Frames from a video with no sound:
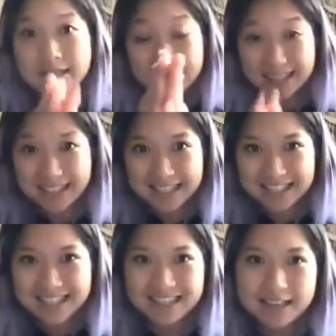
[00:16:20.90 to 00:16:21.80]
the
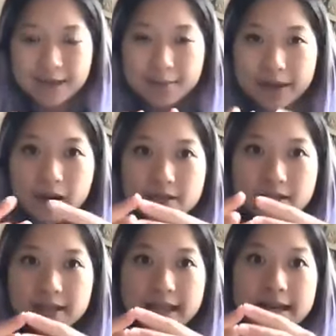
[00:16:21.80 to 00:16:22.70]
key but
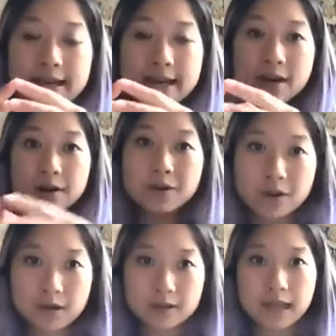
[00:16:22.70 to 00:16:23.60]
also then now
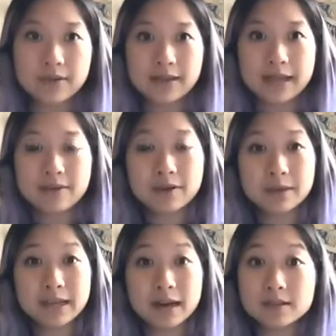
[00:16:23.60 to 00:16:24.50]
allowing
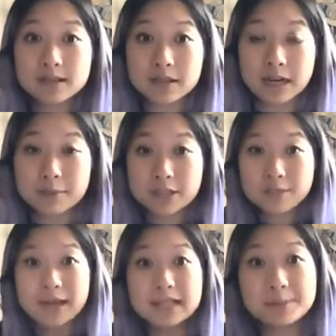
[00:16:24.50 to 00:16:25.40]
everybody else to come
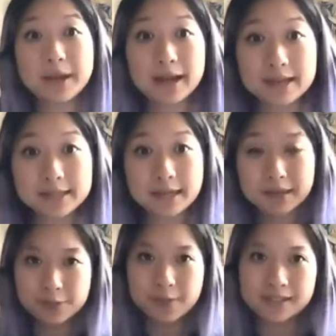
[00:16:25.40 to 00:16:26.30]
into balance by us
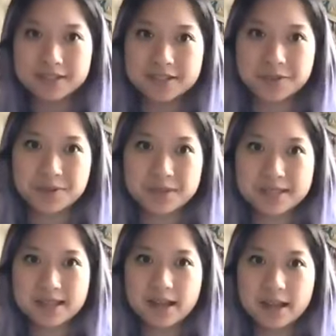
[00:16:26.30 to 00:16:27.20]
coming to balance so
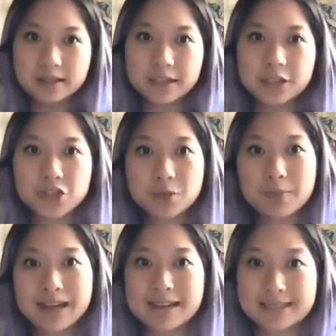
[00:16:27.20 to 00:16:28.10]
it's a
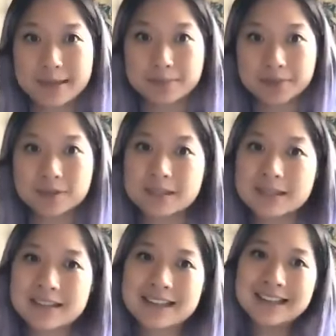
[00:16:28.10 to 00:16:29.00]
leadership by example
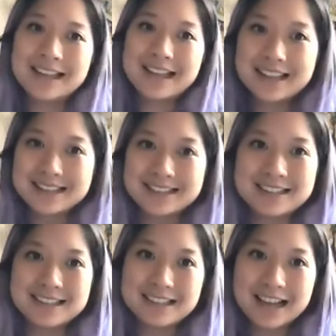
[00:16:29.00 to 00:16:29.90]

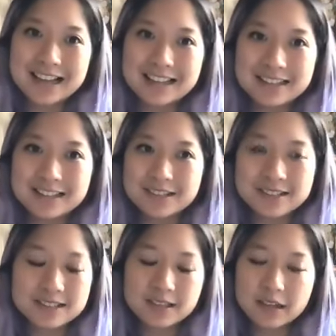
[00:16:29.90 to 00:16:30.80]
and yeah. that
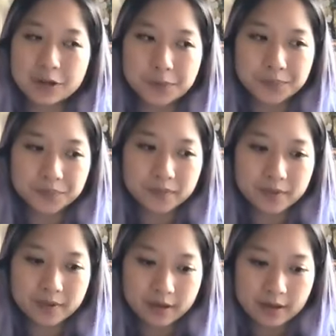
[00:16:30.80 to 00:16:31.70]
is um,
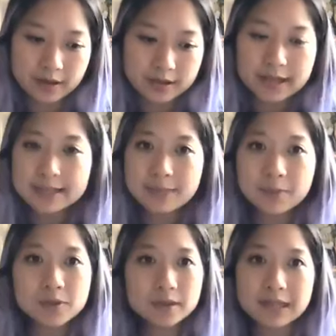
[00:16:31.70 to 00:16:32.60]
that is the
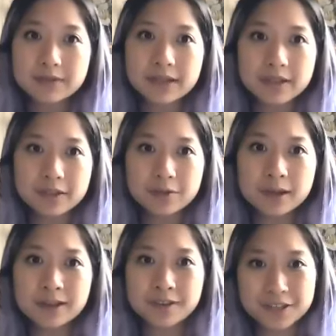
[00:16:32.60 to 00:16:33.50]
most loving
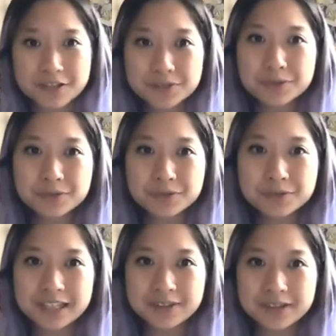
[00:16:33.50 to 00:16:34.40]
thing you can do for
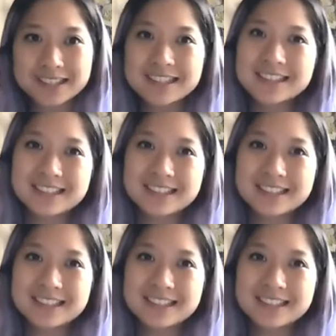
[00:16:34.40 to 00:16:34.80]
anyone